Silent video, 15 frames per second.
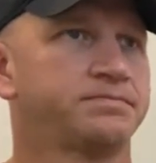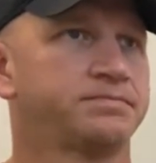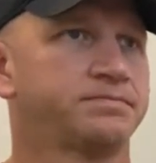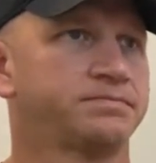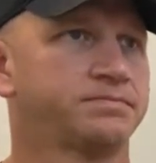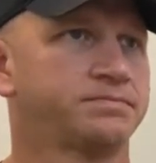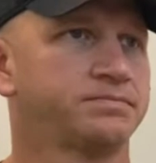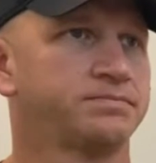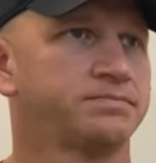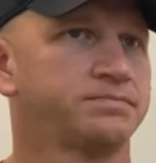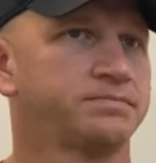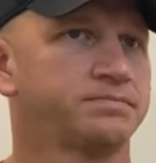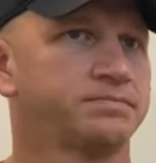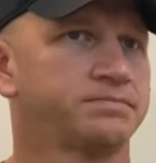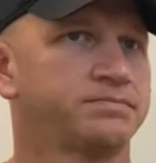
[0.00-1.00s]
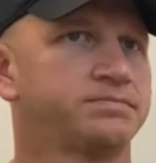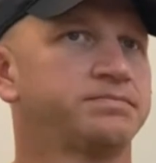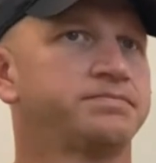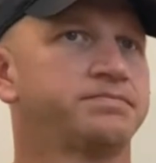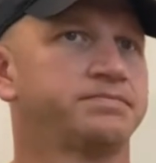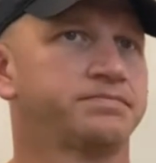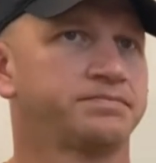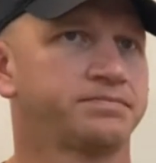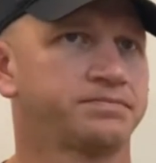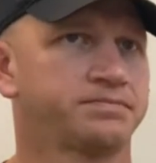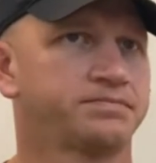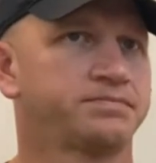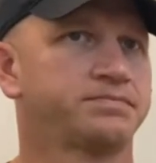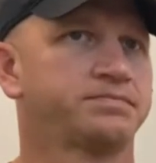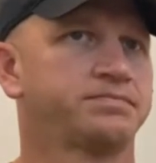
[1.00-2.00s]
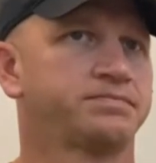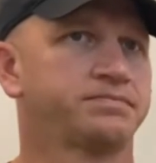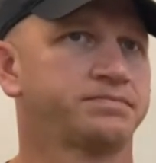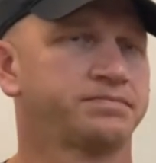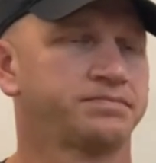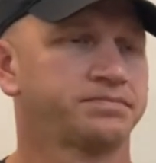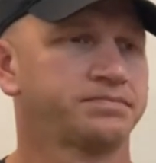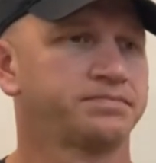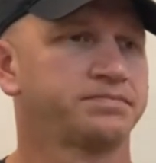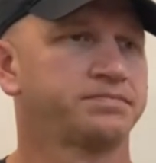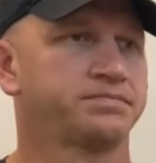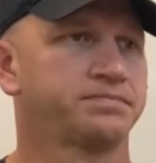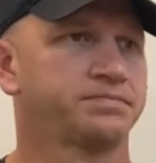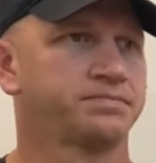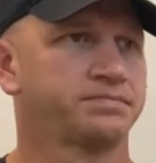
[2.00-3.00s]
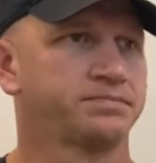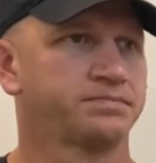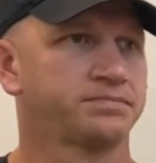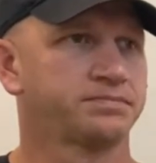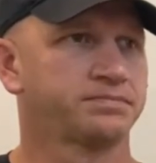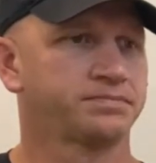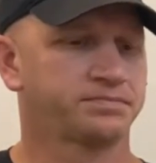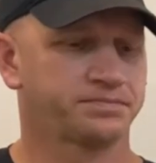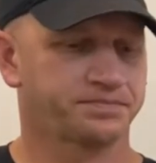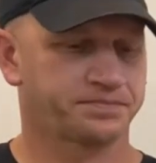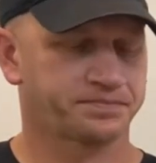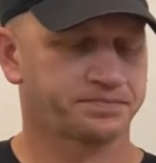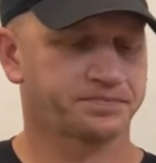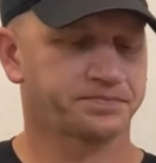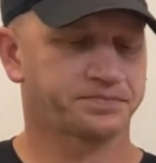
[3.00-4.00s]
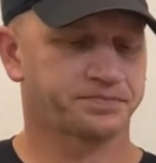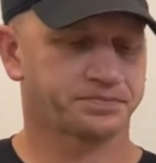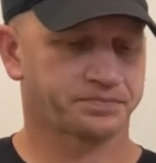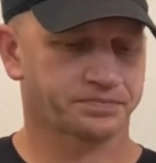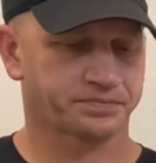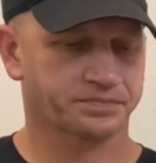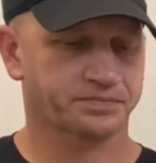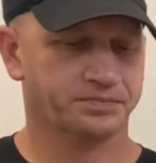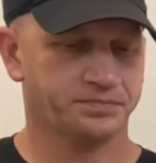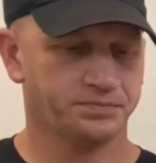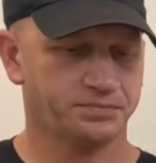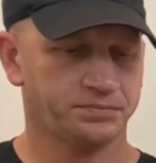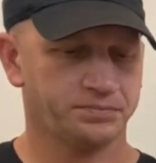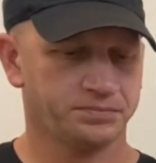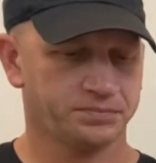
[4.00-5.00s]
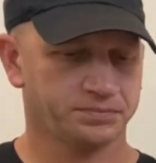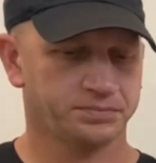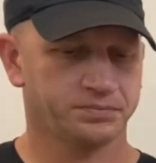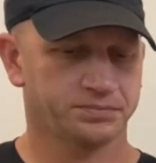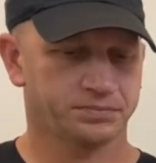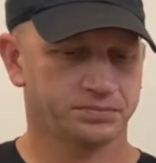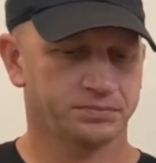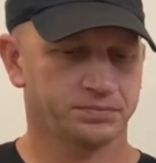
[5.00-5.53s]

This person isn't speaking.